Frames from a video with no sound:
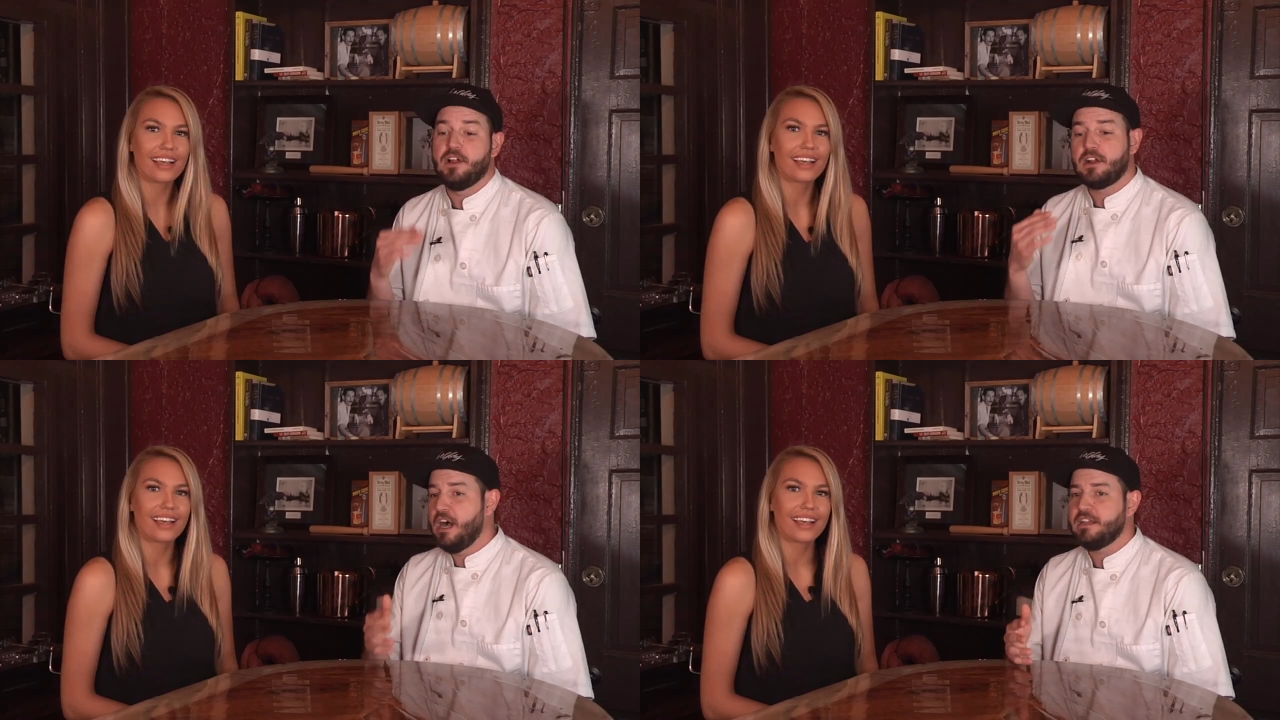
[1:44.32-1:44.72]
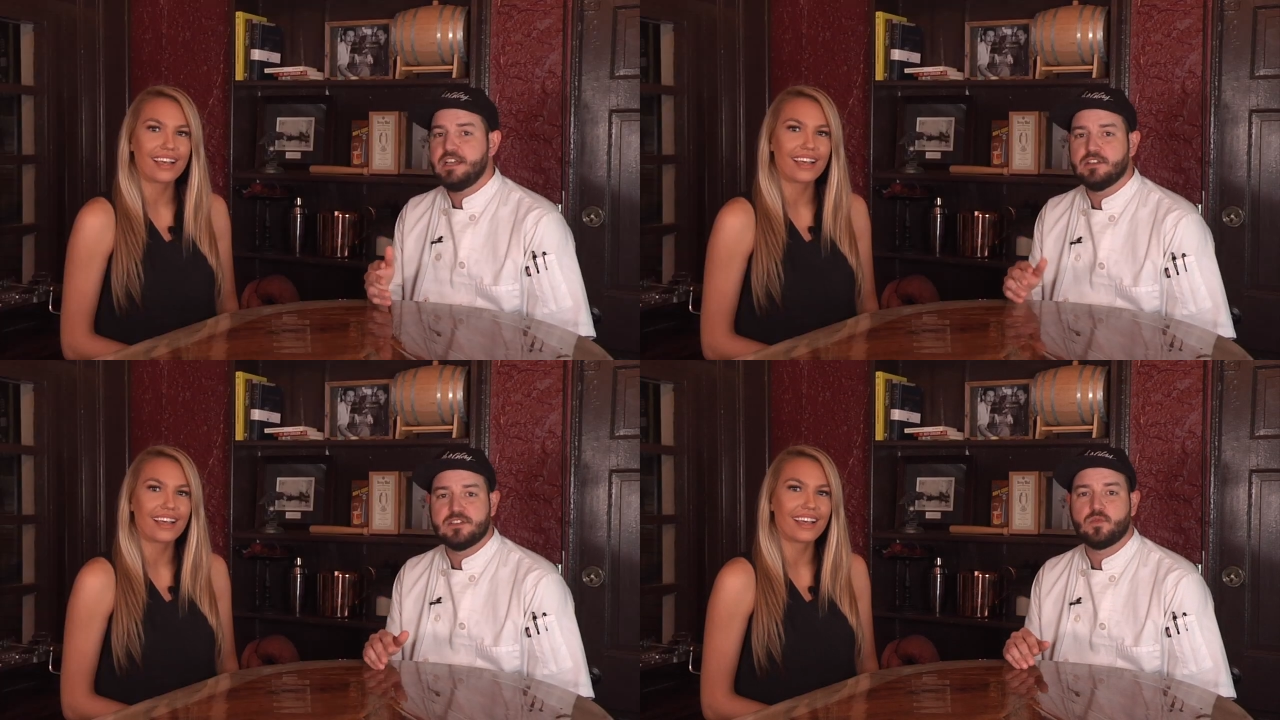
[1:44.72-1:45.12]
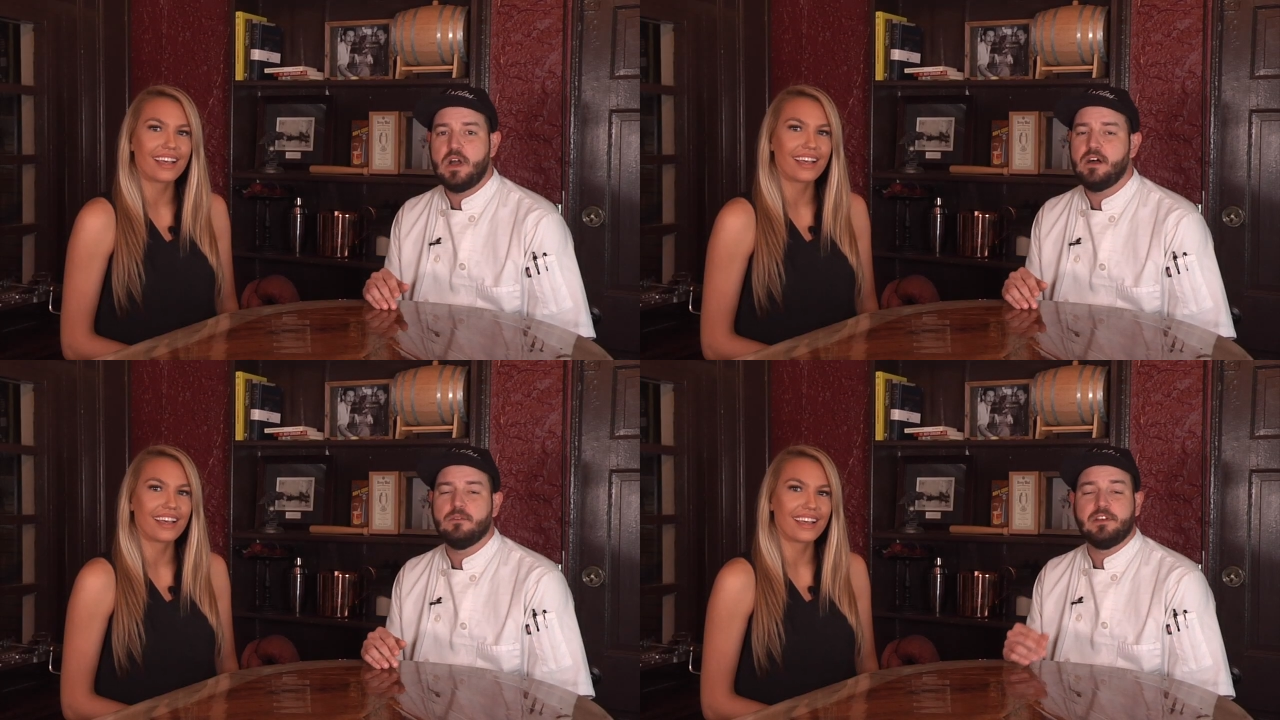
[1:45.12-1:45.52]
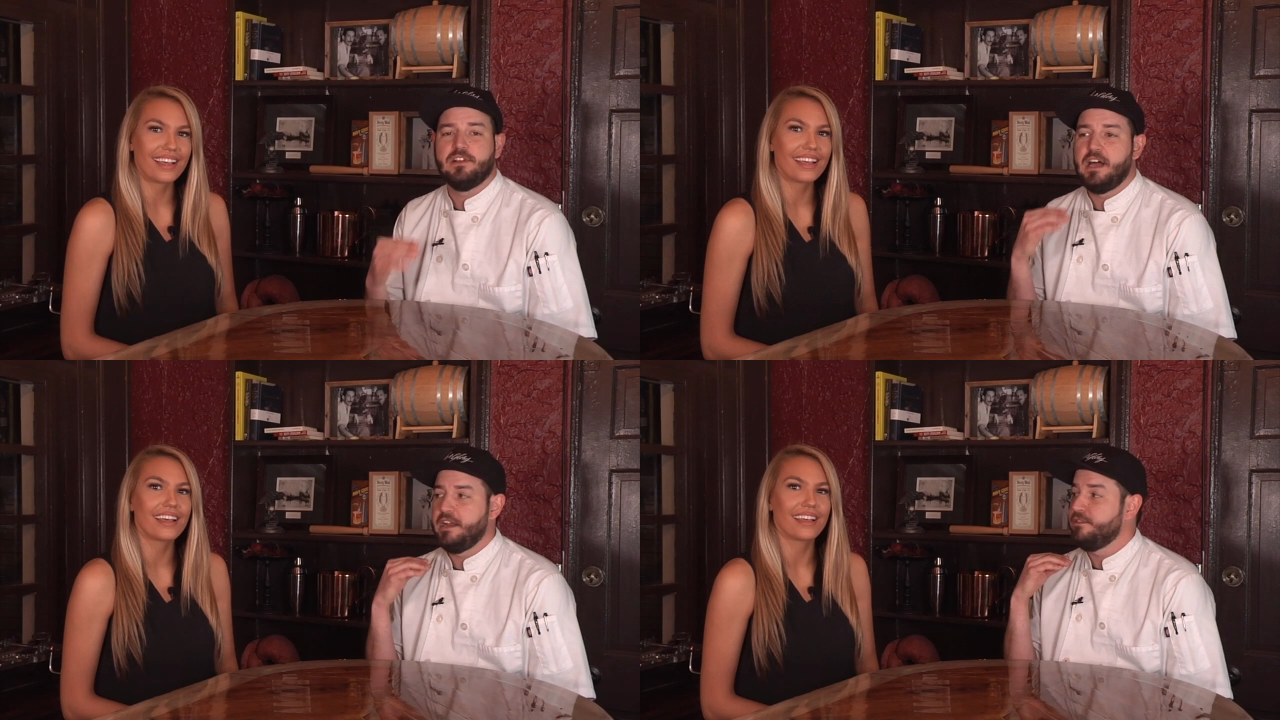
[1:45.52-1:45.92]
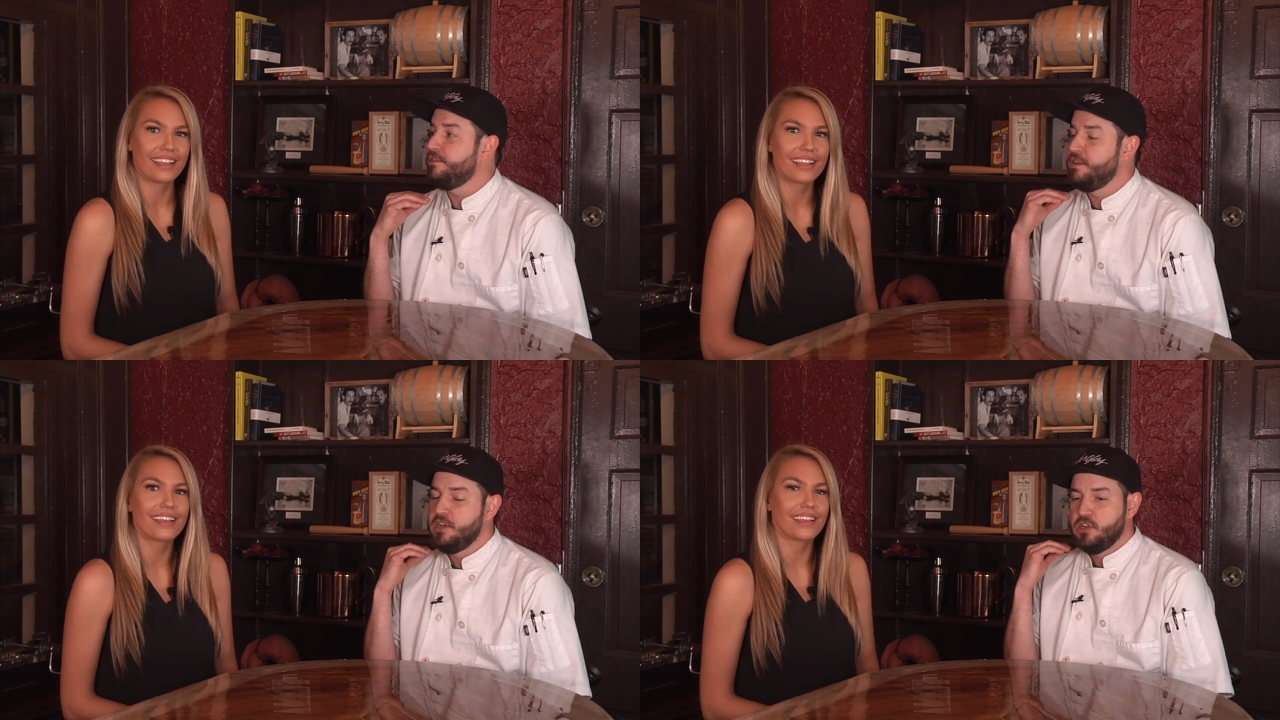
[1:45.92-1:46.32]
Speaker 1: our cocktails as well. We have a lot of
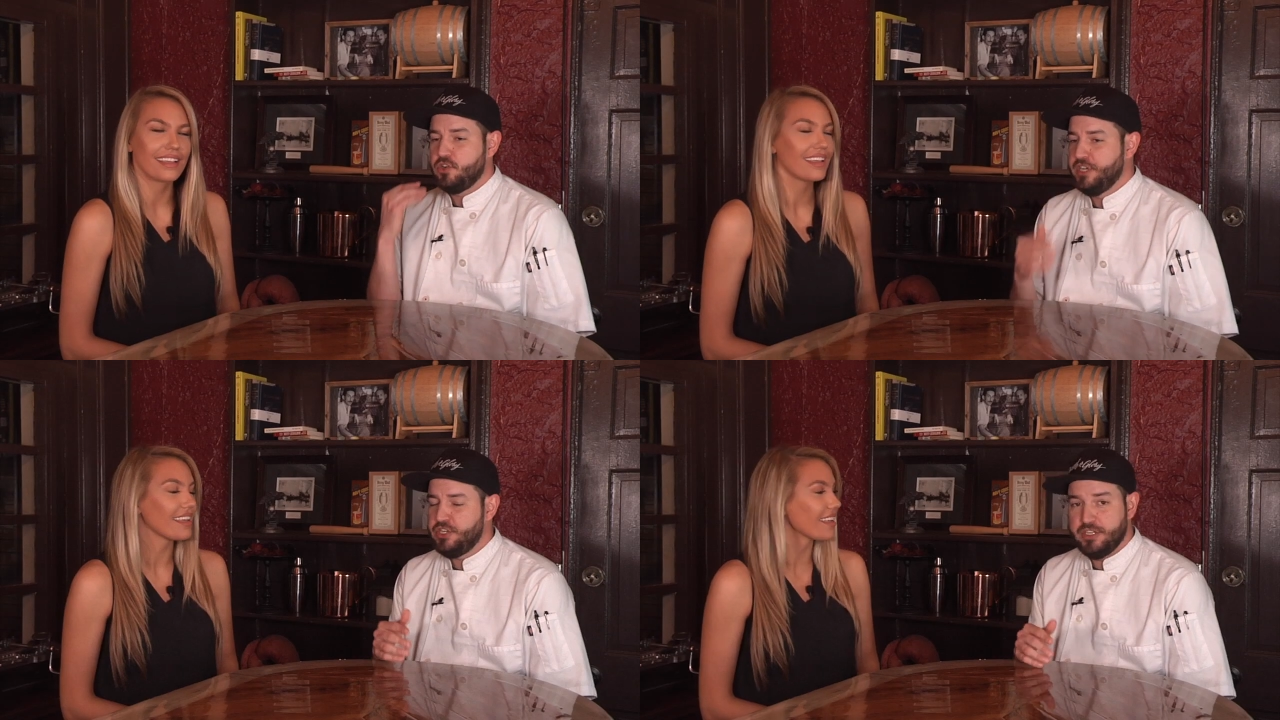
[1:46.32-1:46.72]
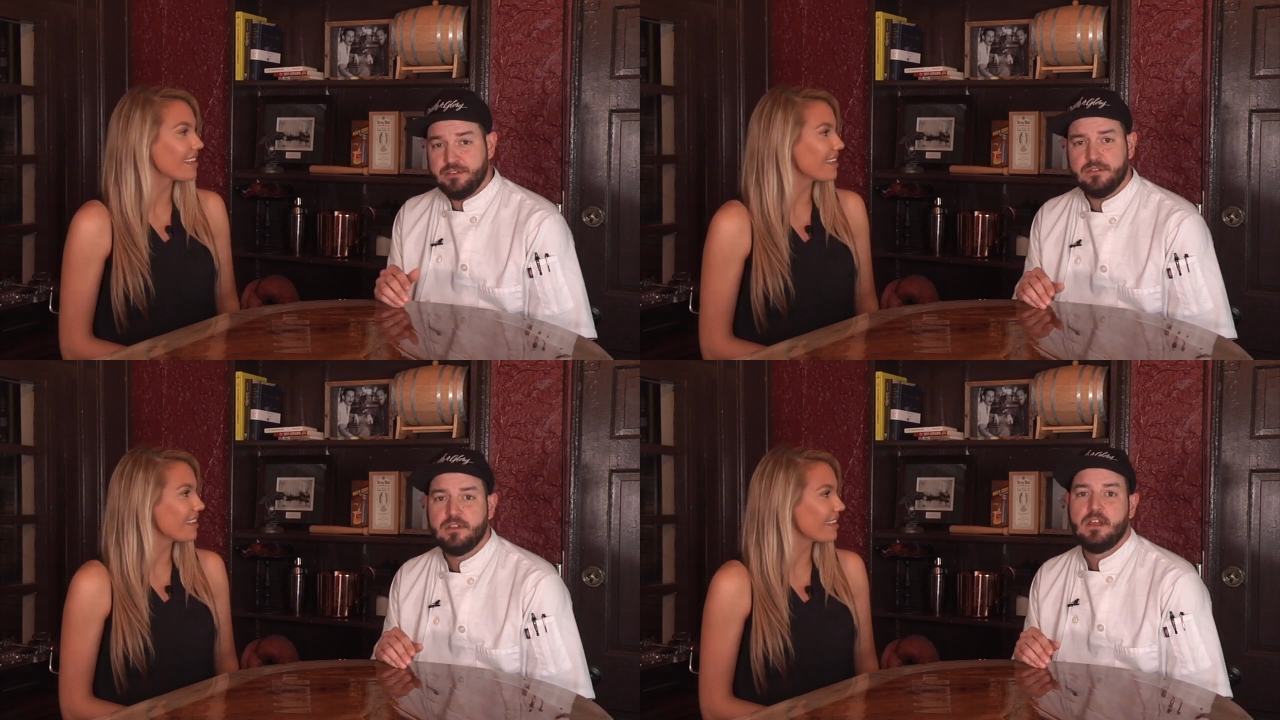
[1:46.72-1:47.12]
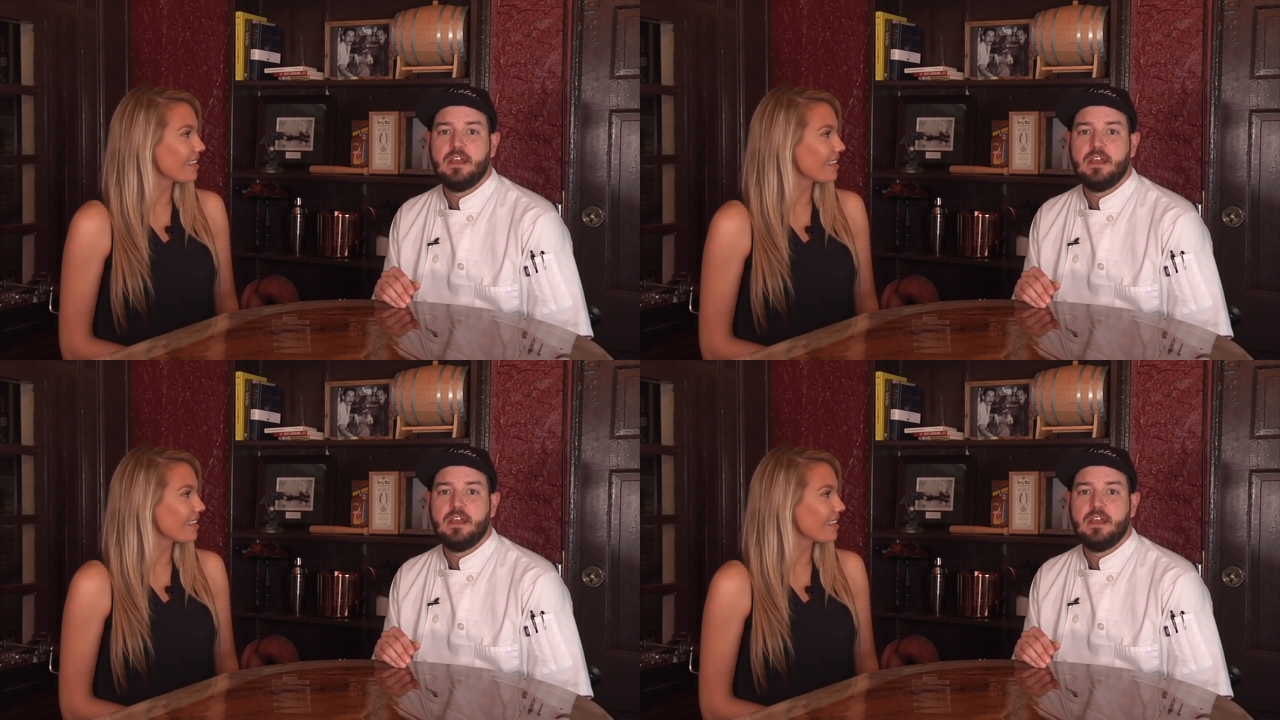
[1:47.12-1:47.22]
tradition,